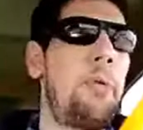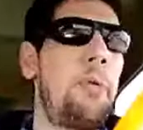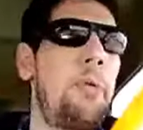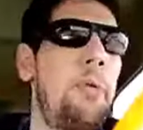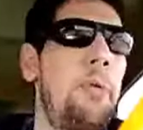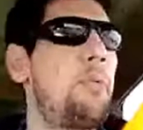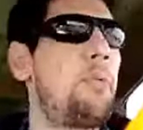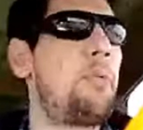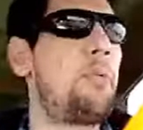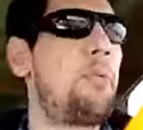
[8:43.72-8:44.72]
fronds, and the
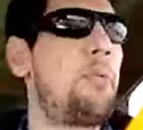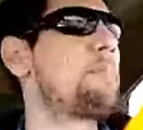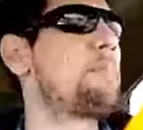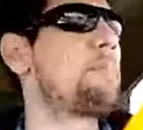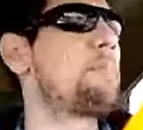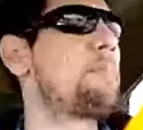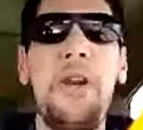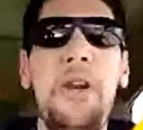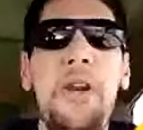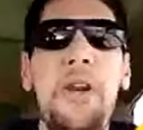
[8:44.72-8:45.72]
palm fronds are kind of
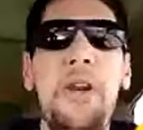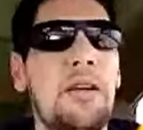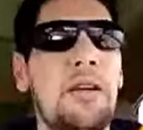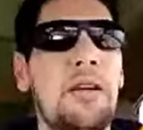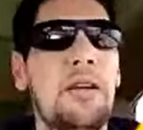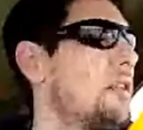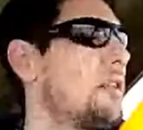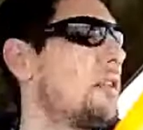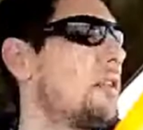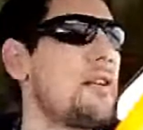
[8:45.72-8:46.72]
spiky and
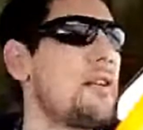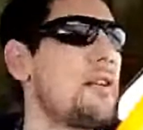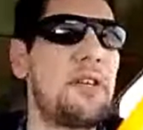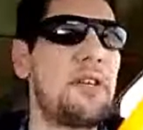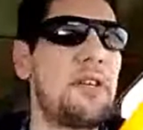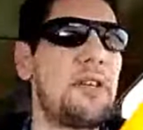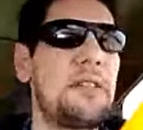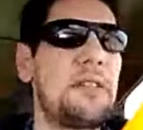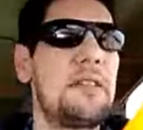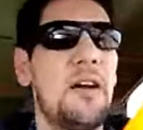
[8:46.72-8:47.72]
pointy and
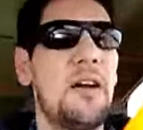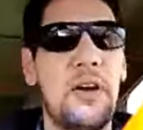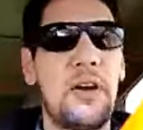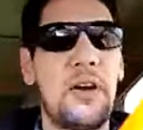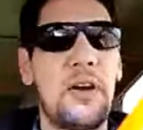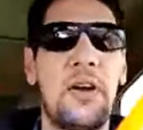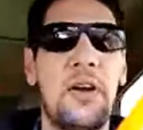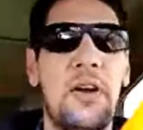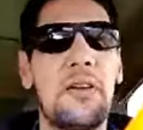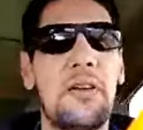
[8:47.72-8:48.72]
got all sorts of nasty
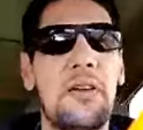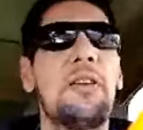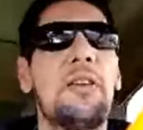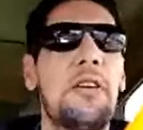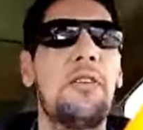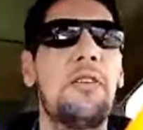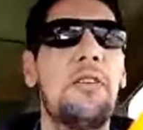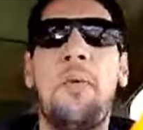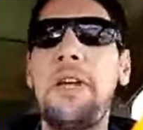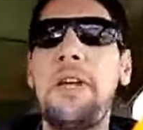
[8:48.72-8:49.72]
stuff on it. So,
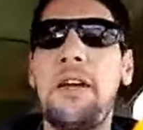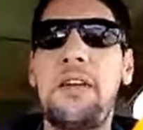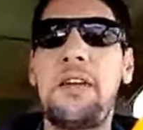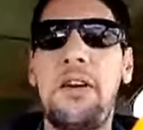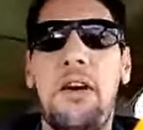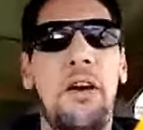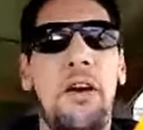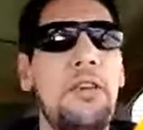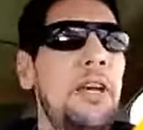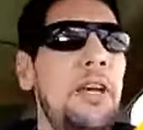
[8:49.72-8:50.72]
warning out
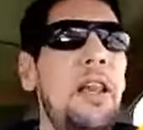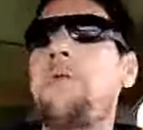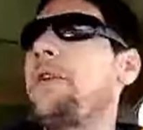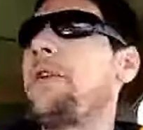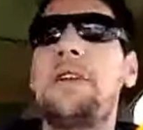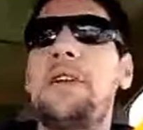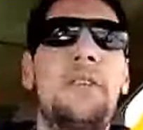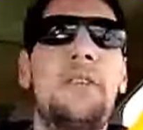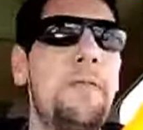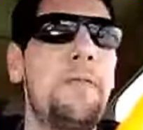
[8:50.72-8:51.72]
there to all you
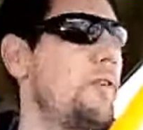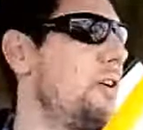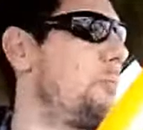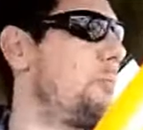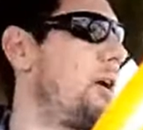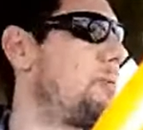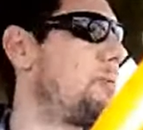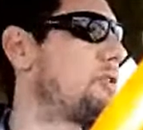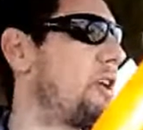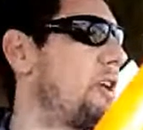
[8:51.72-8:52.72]
Californians: if you're near a
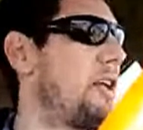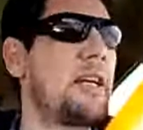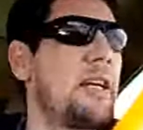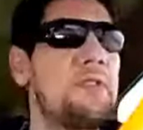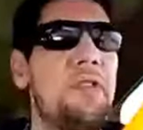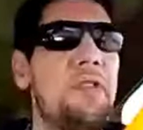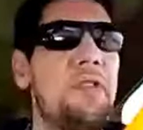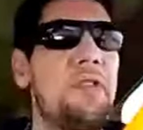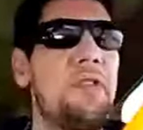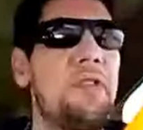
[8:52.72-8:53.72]
palm tree and it gets
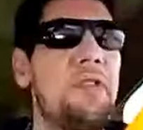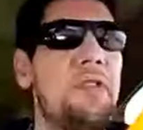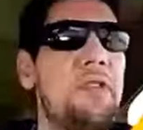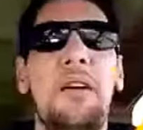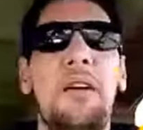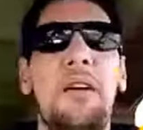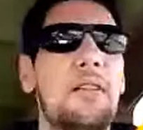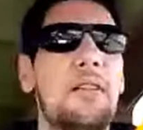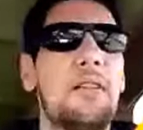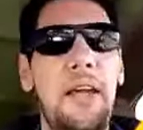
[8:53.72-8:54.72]
very windy,
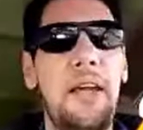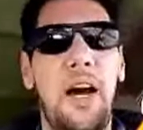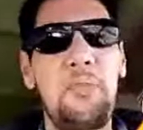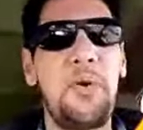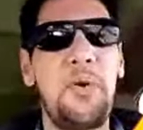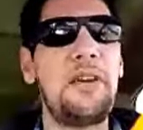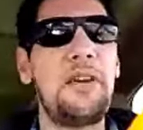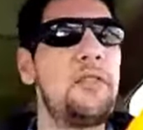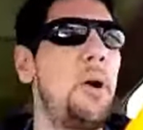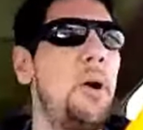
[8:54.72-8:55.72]
get upwind of
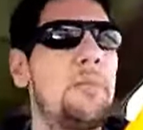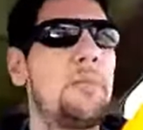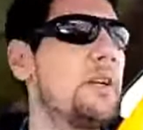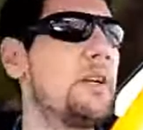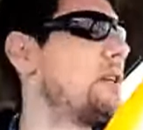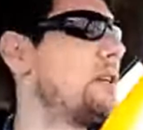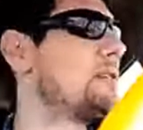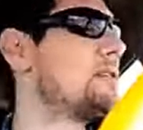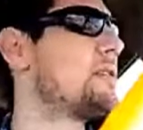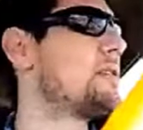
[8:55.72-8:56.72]
the palm tree,
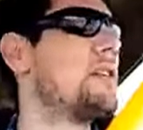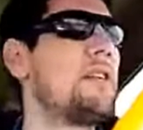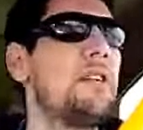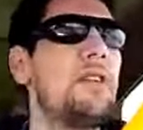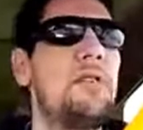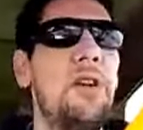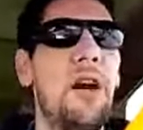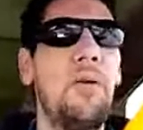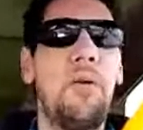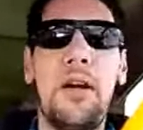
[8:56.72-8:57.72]
because you do not
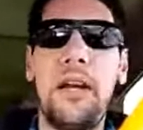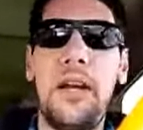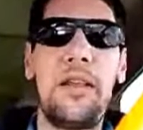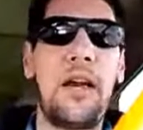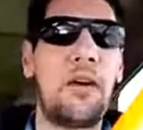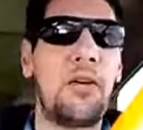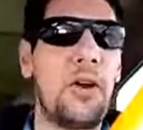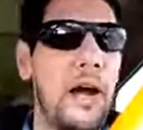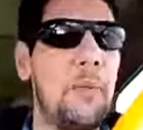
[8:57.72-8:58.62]
want any of that crap